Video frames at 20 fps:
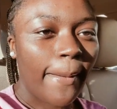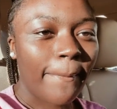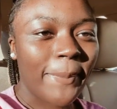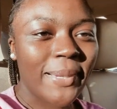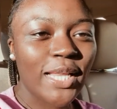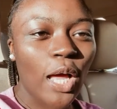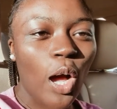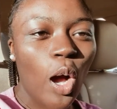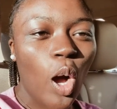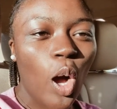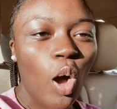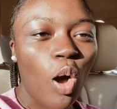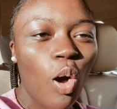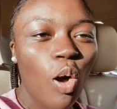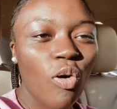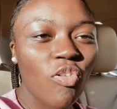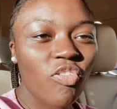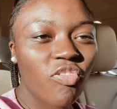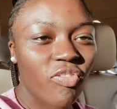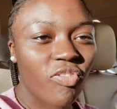But the
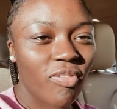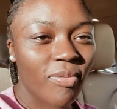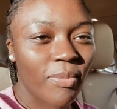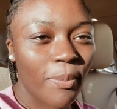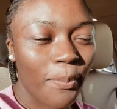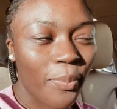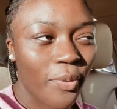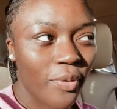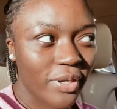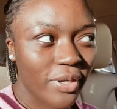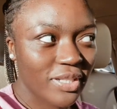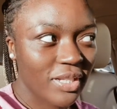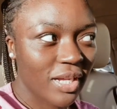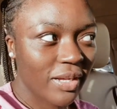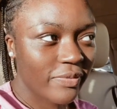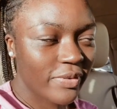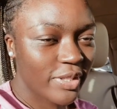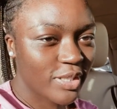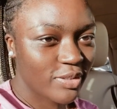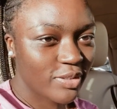whole point
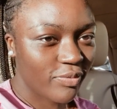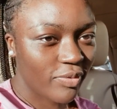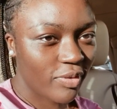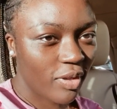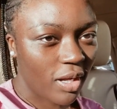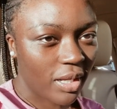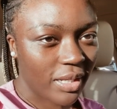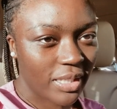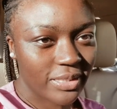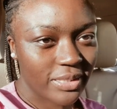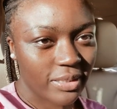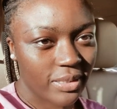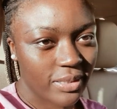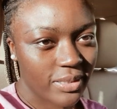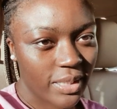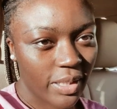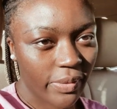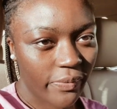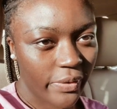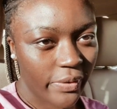of this vlog is a
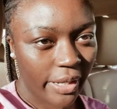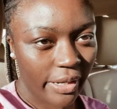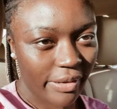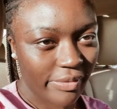self-care